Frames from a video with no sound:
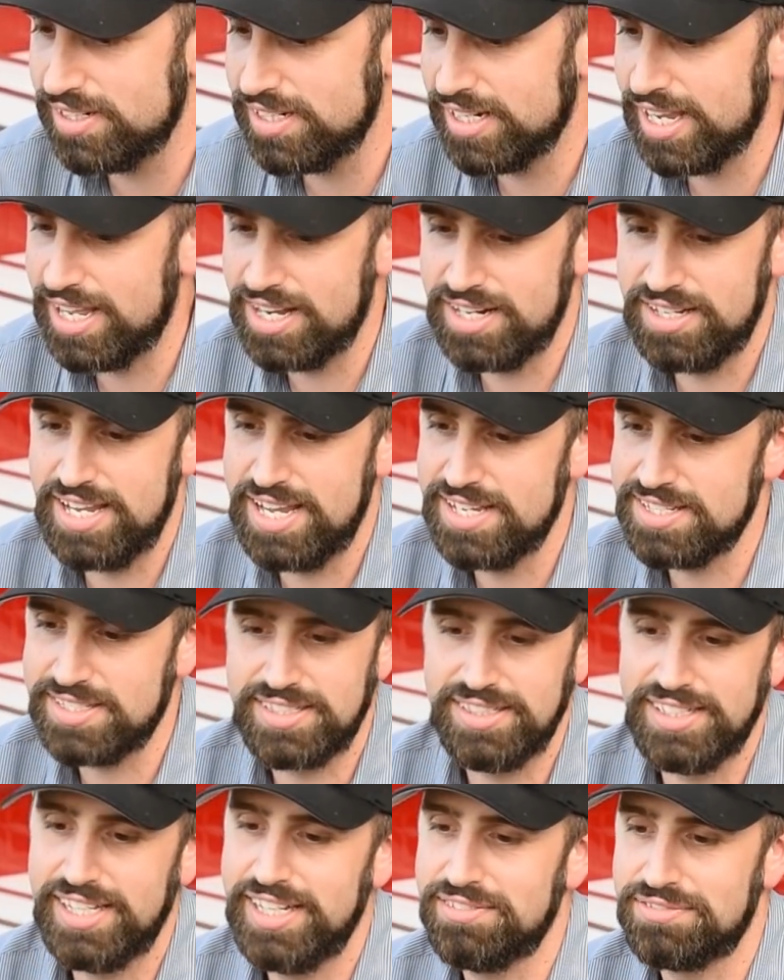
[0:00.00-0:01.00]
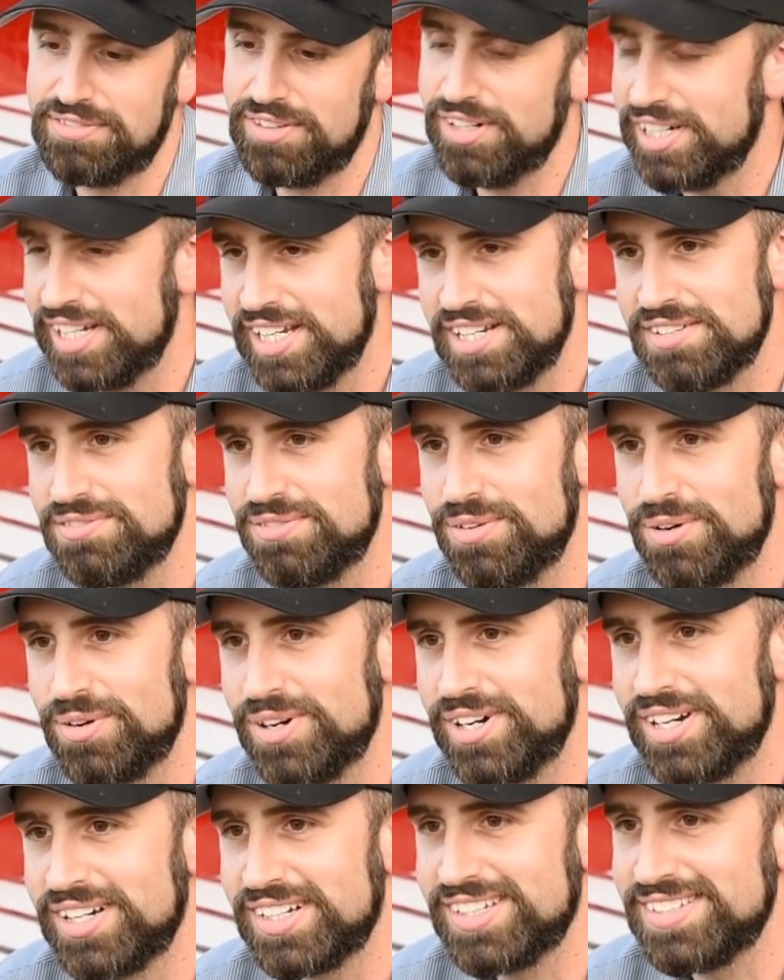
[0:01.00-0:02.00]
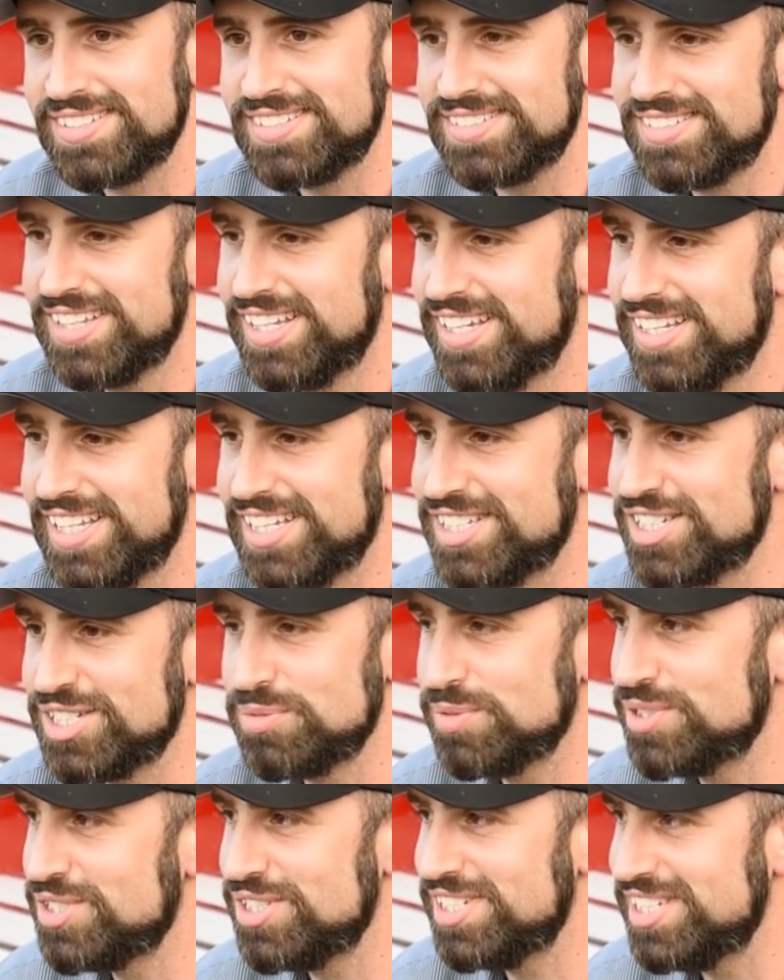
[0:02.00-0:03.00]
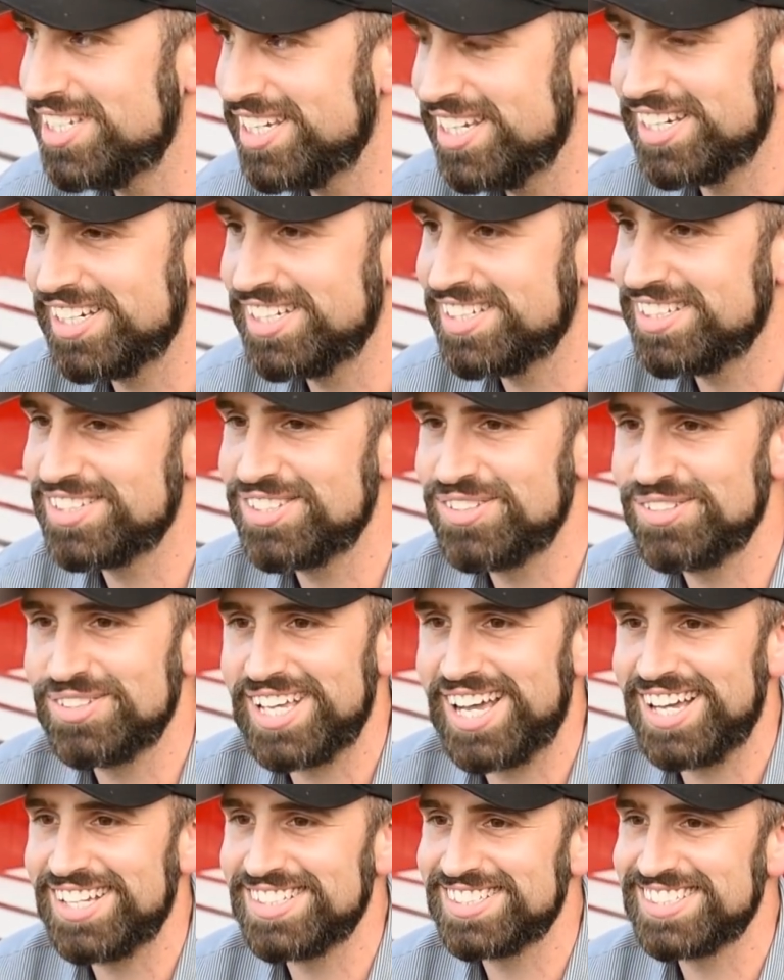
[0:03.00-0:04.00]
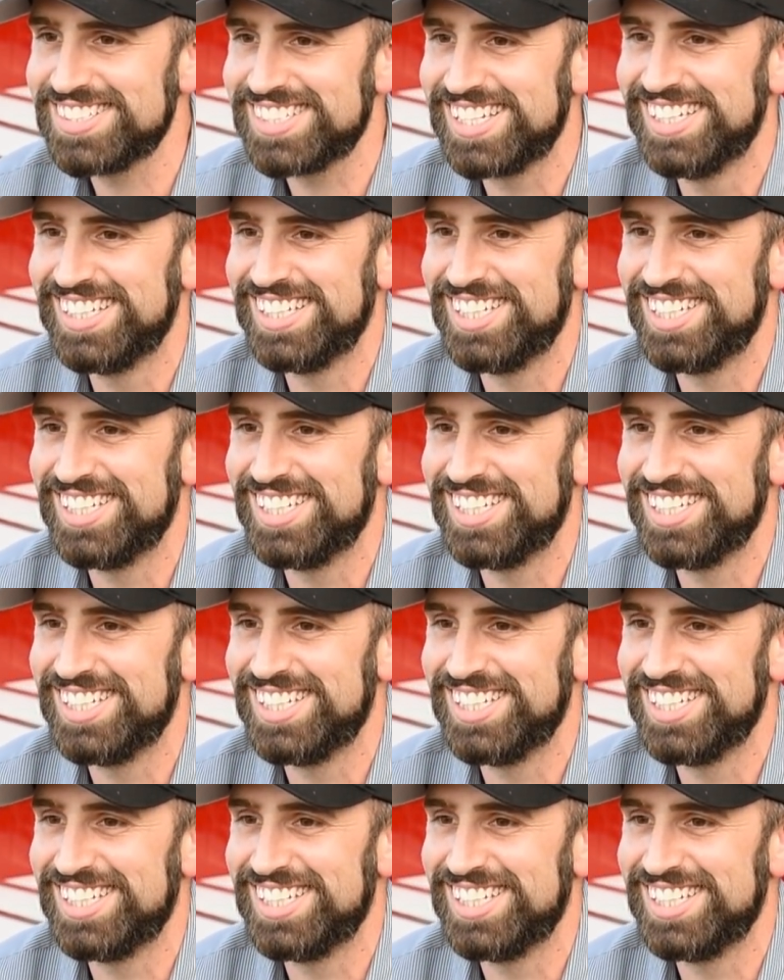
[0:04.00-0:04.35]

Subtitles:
And I got an Escalade front end for it because that's just what you did in the 2000s.